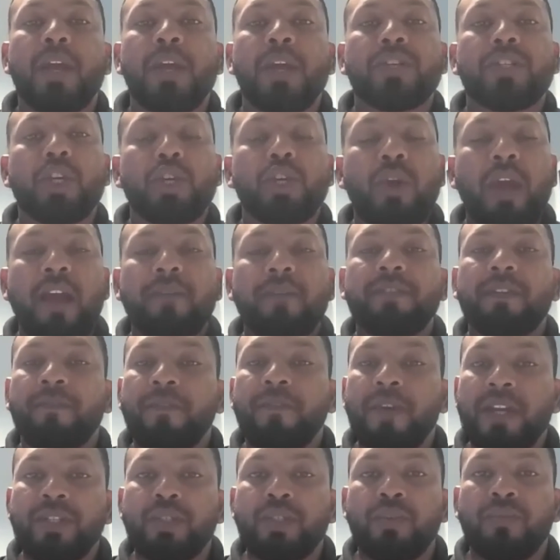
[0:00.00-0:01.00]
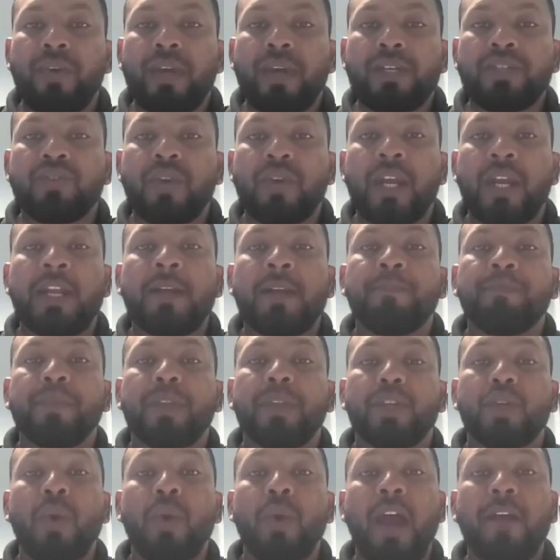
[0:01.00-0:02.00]
So you have the face-to-face training,
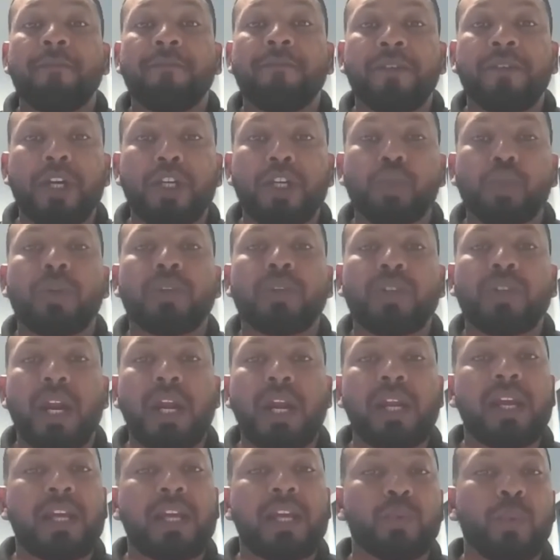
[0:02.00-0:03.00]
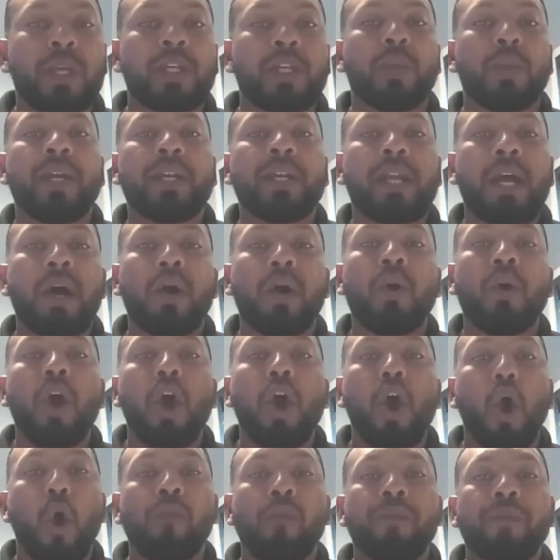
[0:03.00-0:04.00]
you have virtual training as we're doing now
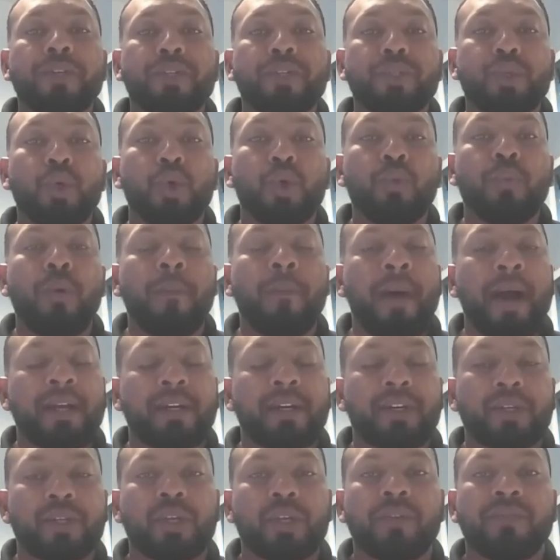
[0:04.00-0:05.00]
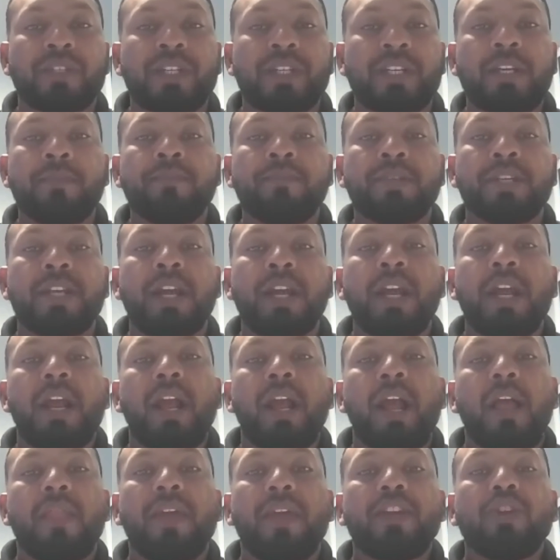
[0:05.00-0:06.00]
over Zoom or Microsoft Teams.
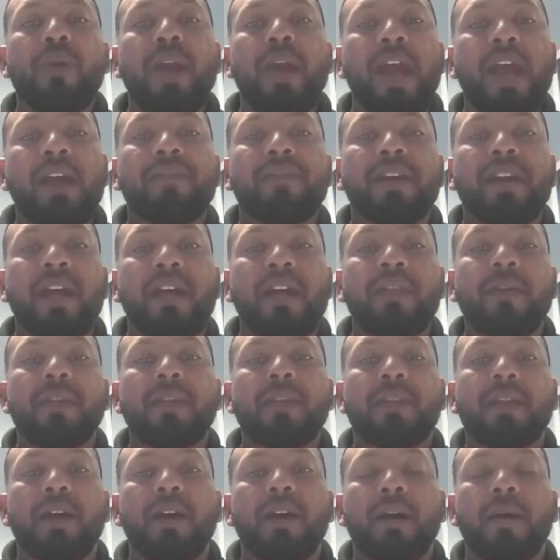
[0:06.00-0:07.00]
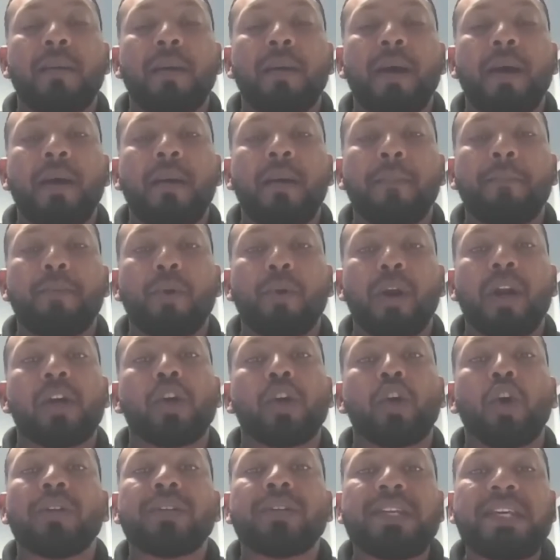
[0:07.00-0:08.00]
Then you have another product
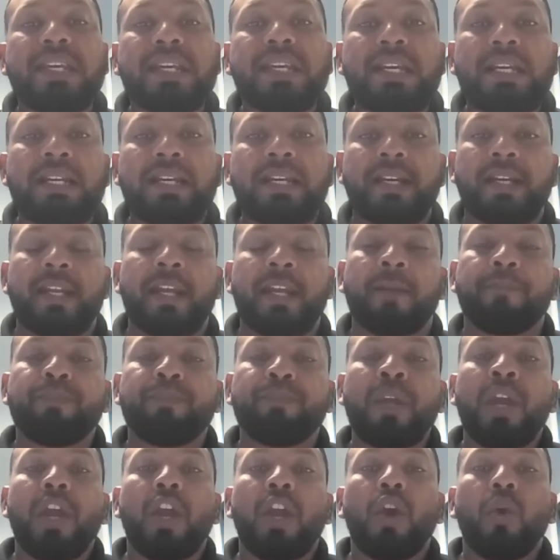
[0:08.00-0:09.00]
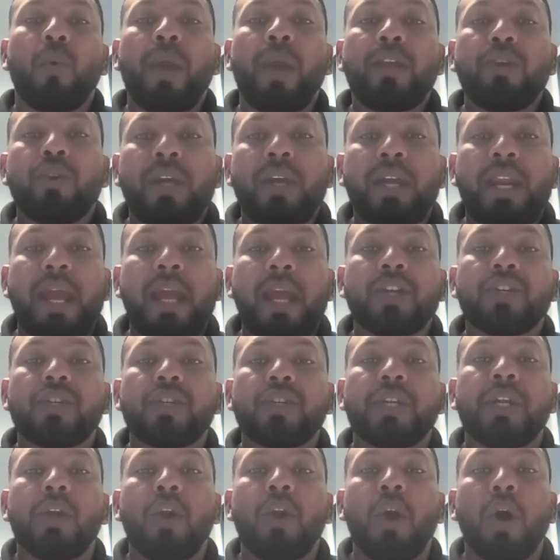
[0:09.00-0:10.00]
called e-learning, where you can
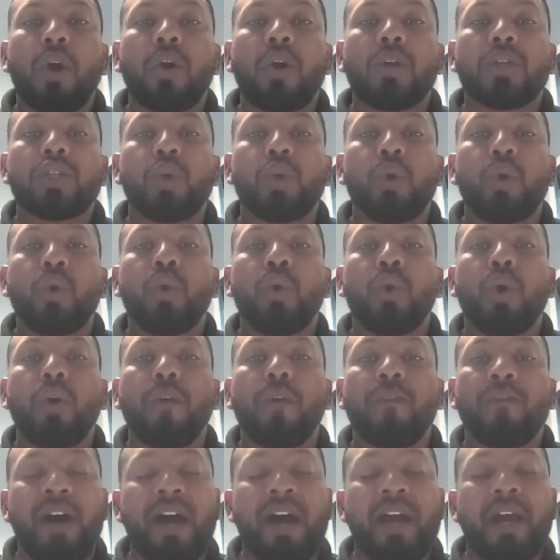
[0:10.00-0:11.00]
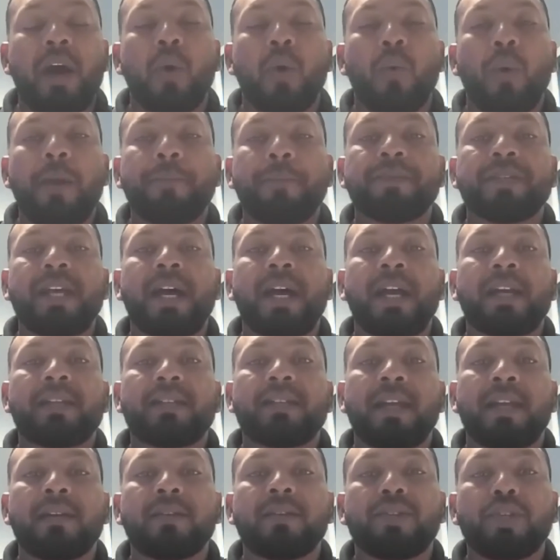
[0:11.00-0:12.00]
actually log on to via a
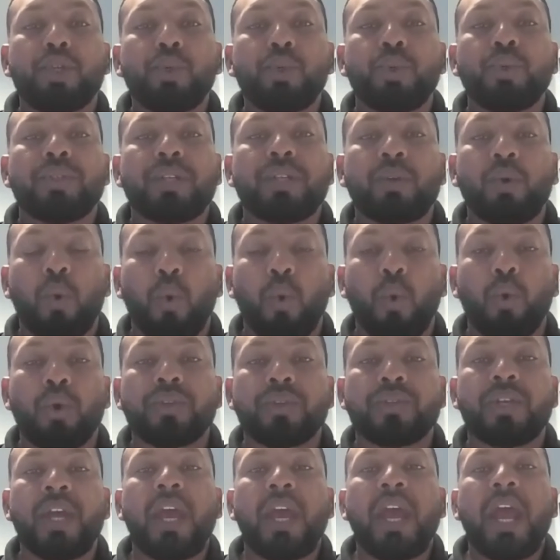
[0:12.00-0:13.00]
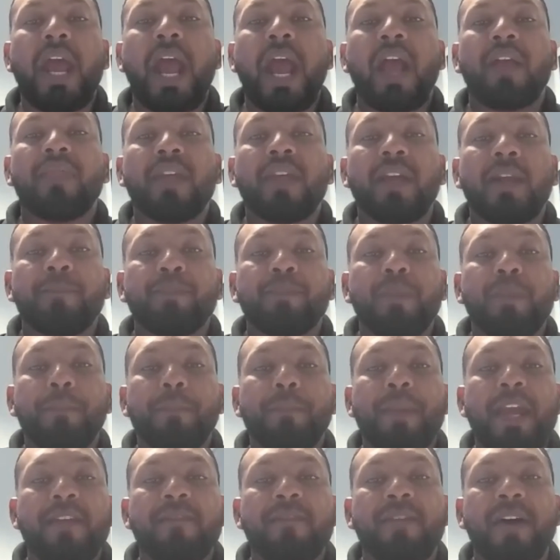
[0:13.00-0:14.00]
website and choose a course and then
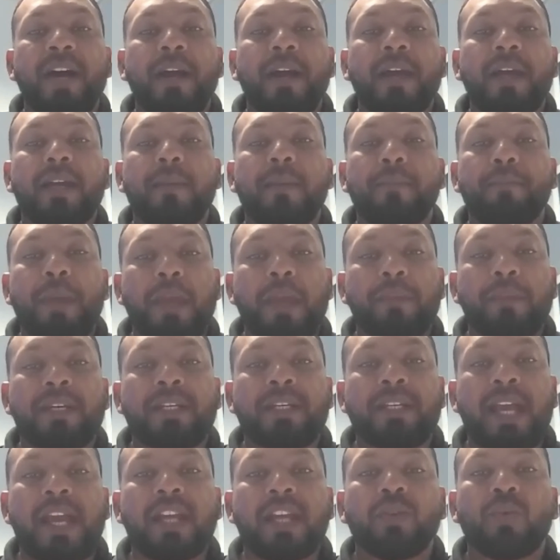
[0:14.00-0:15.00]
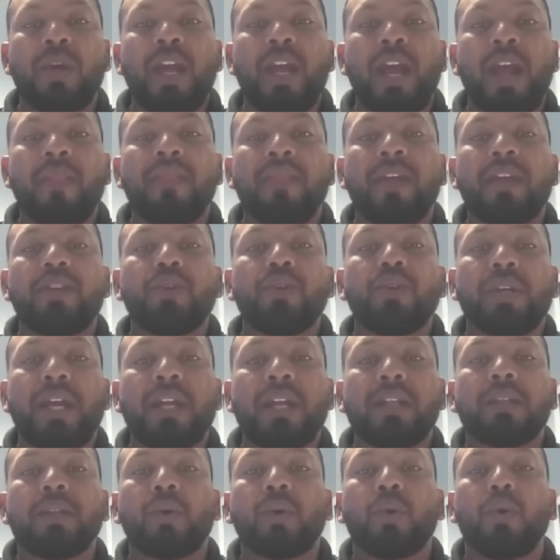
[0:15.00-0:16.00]
pay via payment gateway. And then you
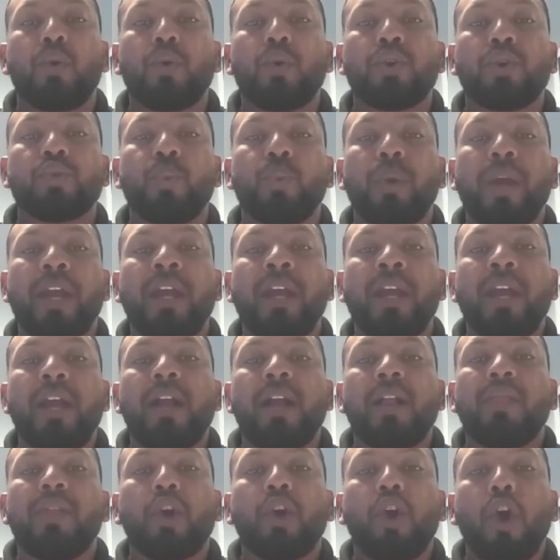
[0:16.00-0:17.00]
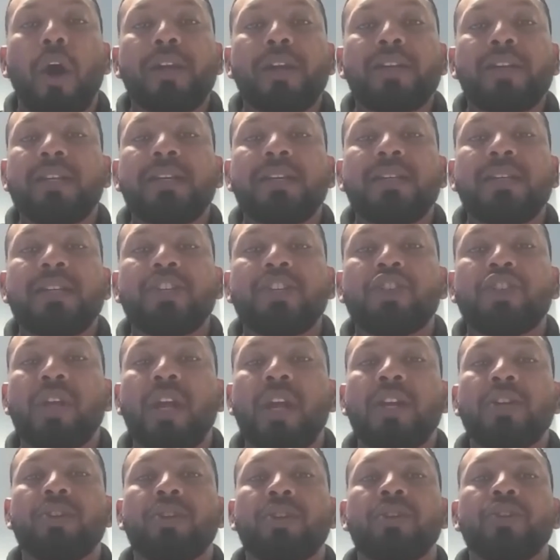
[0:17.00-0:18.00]
get the course where the content is
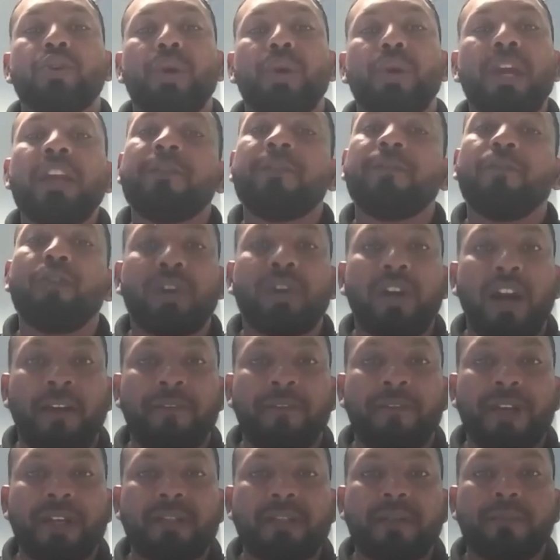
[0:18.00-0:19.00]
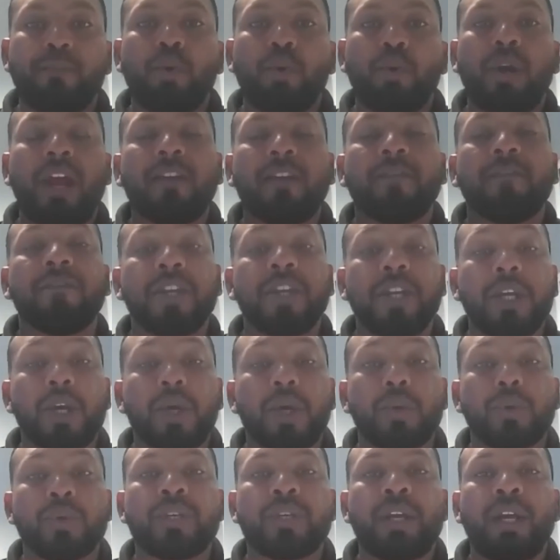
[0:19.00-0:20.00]
changed into infographics, more like
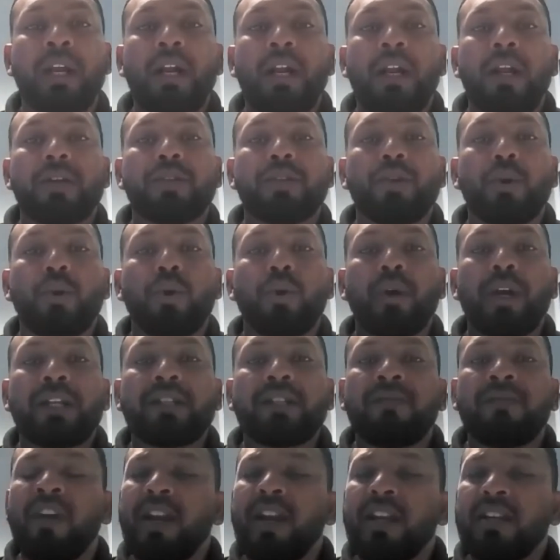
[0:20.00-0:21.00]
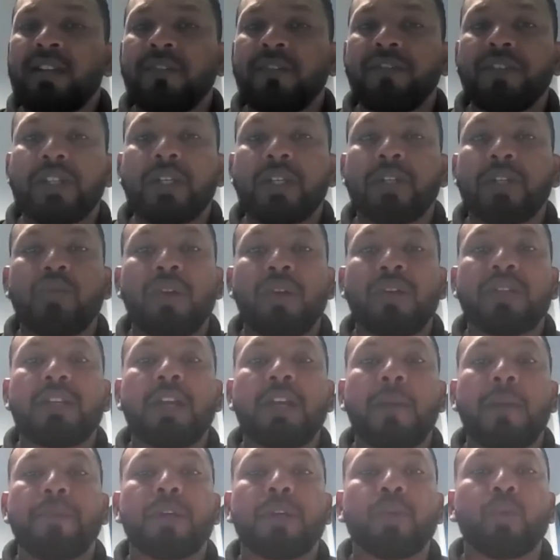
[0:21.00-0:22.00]
videos. So it's very difficult to
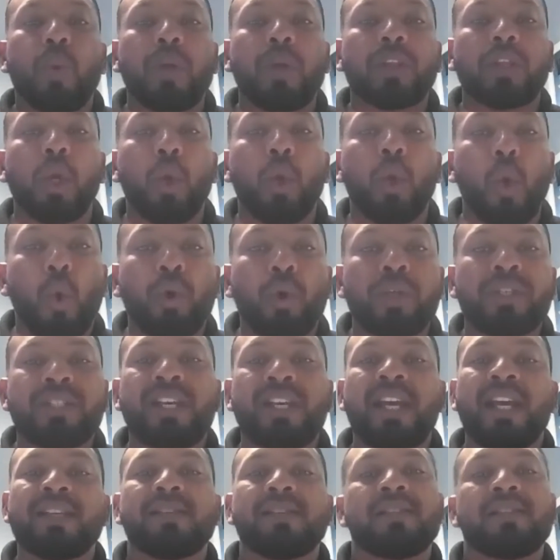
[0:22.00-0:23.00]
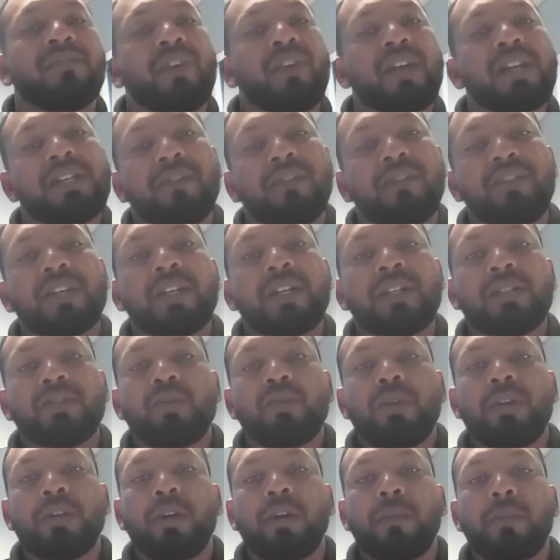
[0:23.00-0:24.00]
interpret what the law says. It's very difficult to
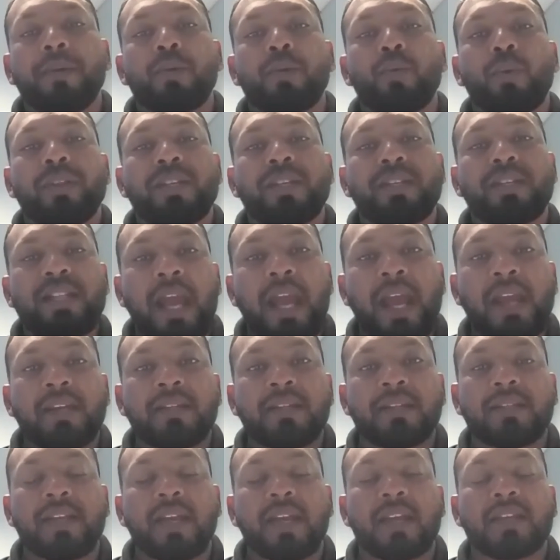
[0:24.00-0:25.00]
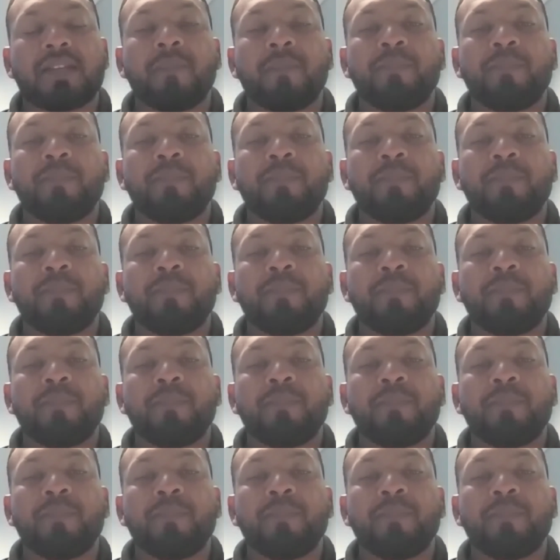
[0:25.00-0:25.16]
interpret what the standard says.